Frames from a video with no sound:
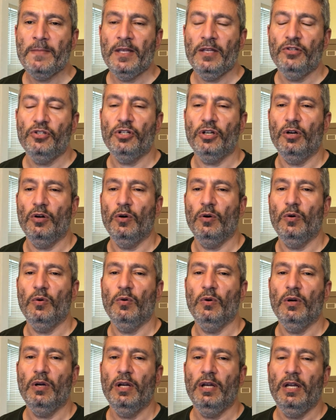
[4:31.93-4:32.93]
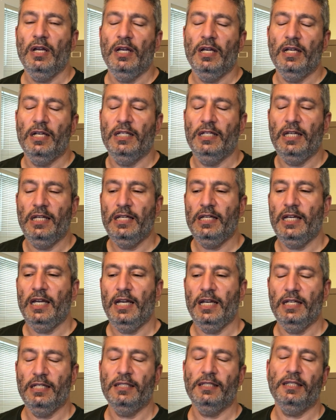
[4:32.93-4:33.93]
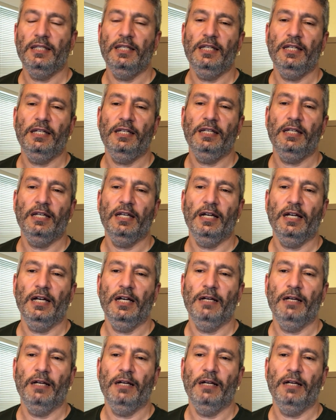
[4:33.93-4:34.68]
So, in any case, the